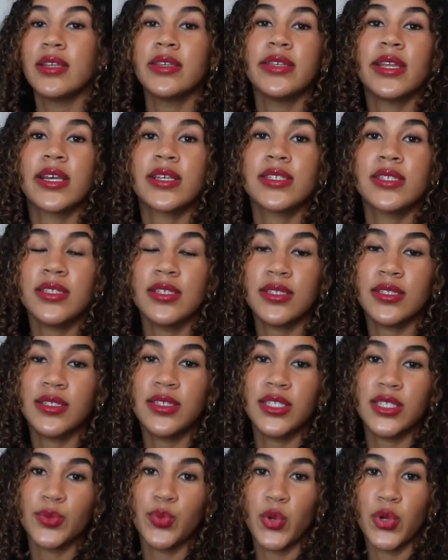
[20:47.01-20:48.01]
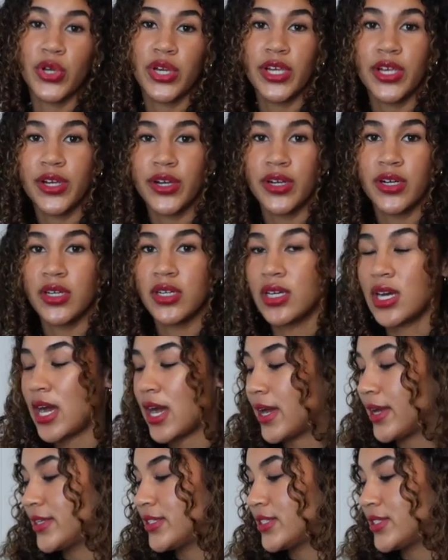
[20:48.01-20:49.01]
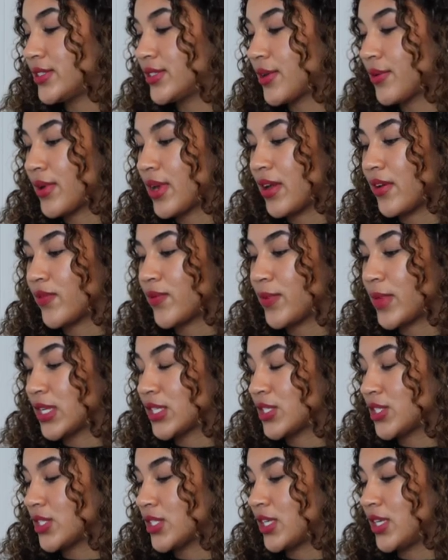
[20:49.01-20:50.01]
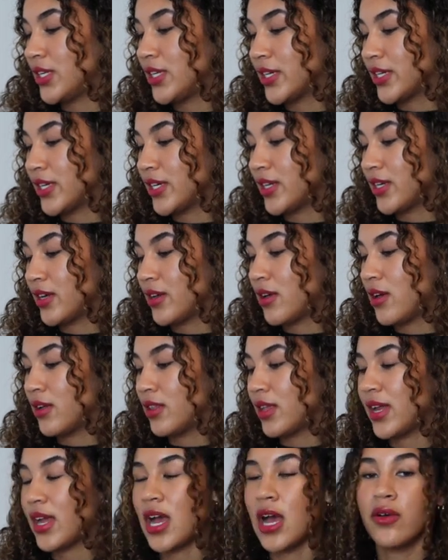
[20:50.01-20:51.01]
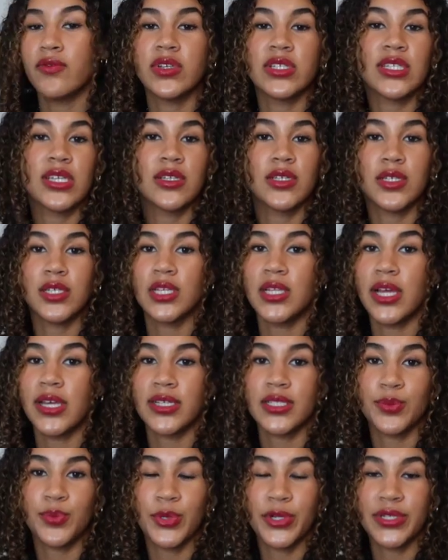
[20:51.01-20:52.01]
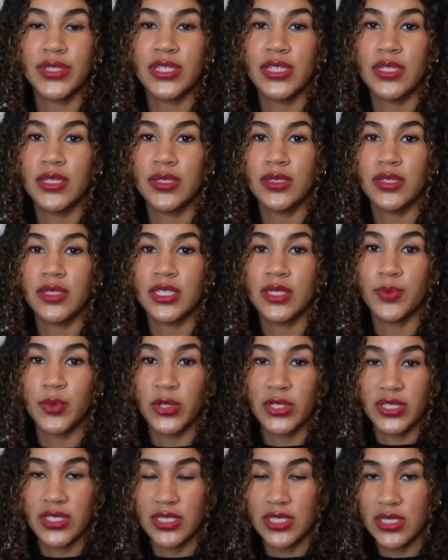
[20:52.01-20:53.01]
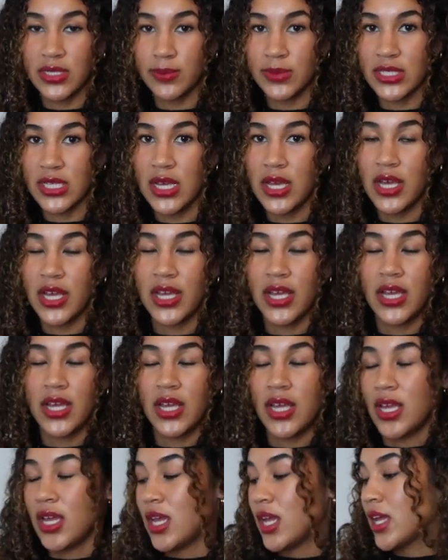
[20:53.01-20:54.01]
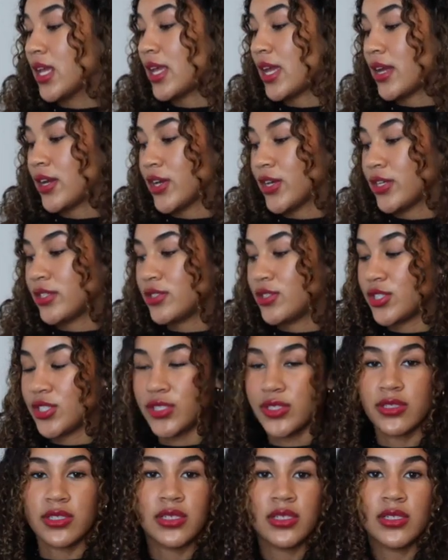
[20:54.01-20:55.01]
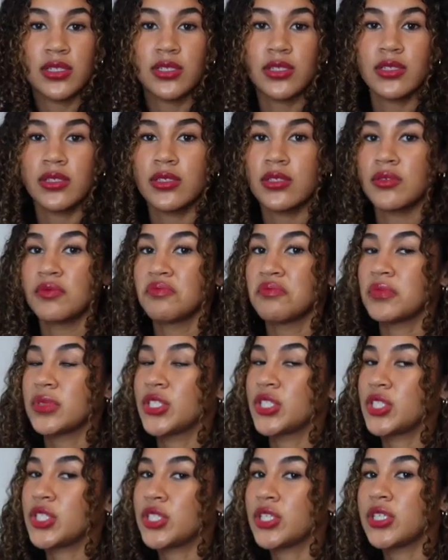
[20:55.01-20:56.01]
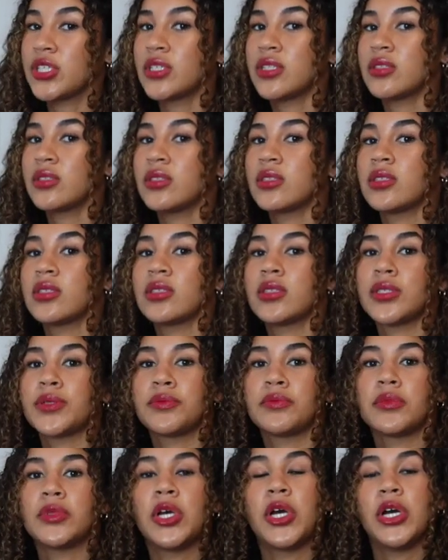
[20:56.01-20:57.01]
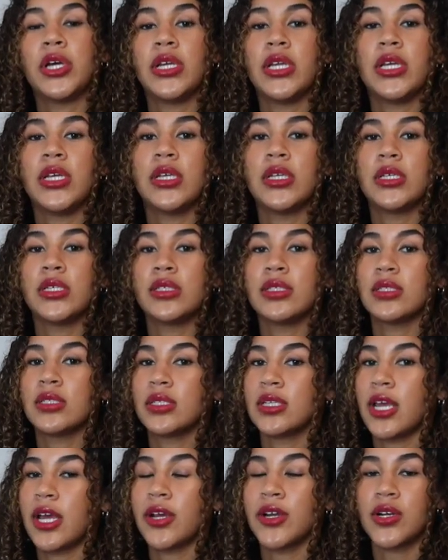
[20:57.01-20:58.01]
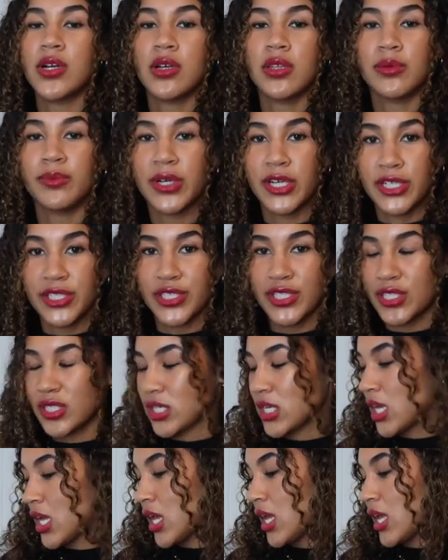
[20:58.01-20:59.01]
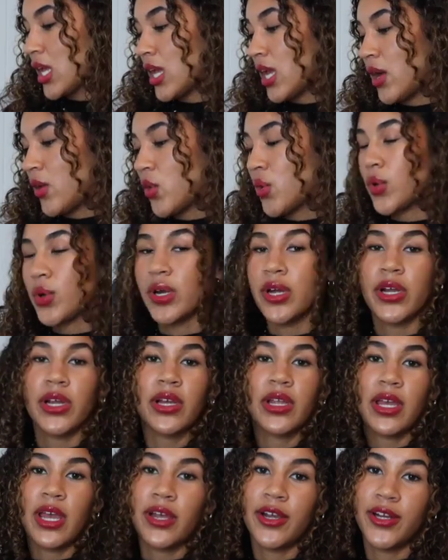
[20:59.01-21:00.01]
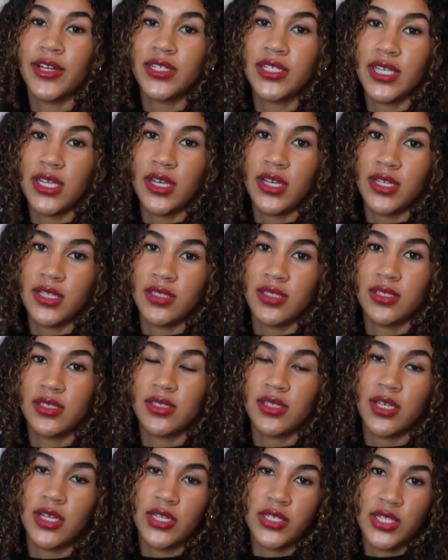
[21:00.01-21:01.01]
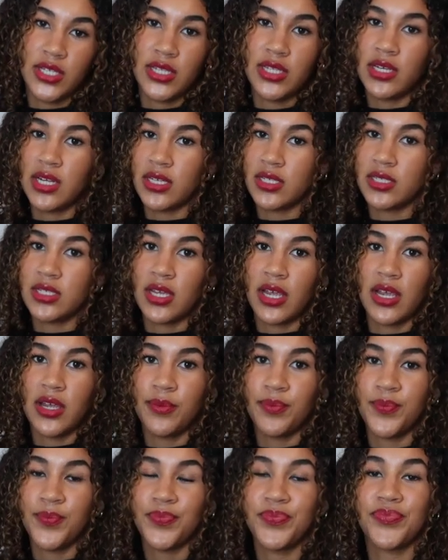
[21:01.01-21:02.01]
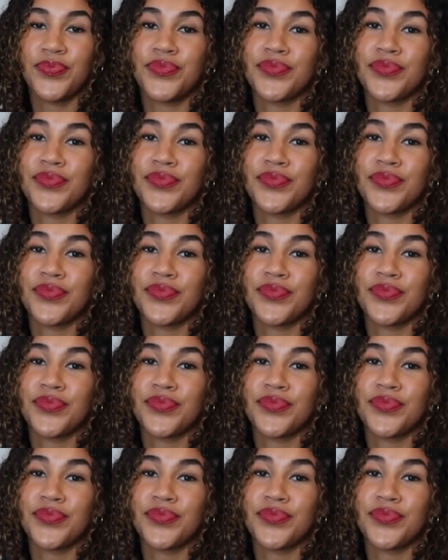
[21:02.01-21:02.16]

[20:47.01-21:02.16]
next is the sporty girl. I don't have much here. All I have is if she likes sports teams, get her jerseys, shirts, hoodies, get her all the merch, or get her tickets to the next game,